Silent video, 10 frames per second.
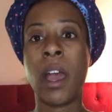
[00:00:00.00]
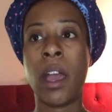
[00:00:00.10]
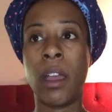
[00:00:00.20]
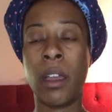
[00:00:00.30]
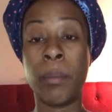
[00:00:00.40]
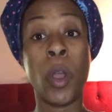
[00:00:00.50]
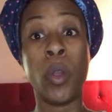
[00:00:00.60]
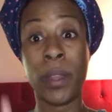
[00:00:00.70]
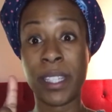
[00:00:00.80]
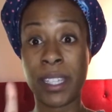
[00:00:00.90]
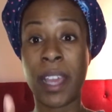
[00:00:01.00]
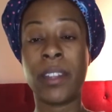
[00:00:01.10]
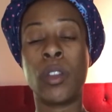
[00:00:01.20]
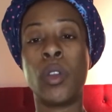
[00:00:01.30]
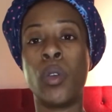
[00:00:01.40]
Oh, and
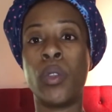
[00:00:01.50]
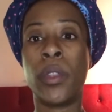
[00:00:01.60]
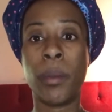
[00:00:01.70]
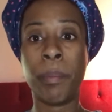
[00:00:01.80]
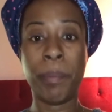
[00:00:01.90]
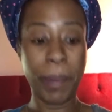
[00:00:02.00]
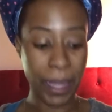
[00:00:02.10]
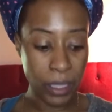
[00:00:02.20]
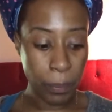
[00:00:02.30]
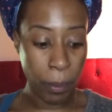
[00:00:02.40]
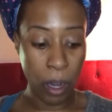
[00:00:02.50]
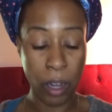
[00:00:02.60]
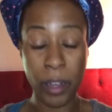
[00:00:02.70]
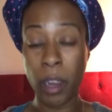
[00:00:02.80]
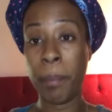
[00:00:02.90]
side note, the best
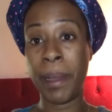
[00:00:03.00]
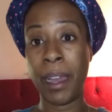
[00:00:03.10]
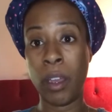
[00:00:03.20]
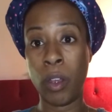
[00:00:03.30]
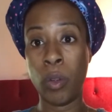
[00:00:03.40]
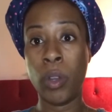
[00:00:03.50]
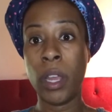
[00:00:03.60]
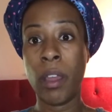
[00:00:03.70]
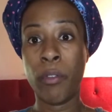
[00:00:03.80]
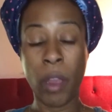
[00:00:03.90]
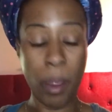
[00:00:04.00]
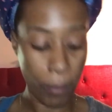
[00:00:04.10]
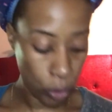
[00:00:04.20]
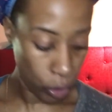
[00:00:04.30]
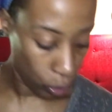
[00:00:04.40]
part about
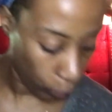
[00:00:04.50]
emotional